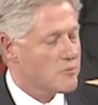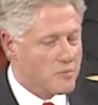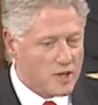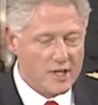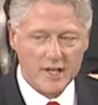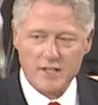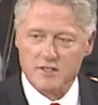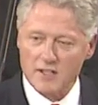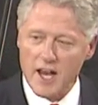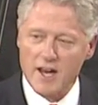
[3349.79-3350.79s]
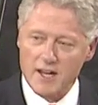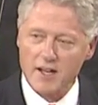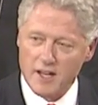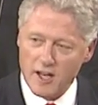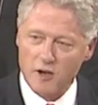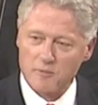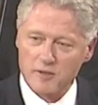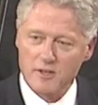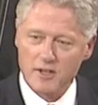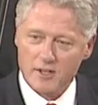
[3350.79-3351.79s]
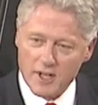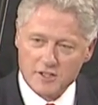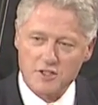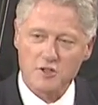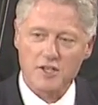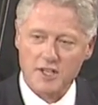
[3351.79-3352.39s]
Please, they need help. Let's do it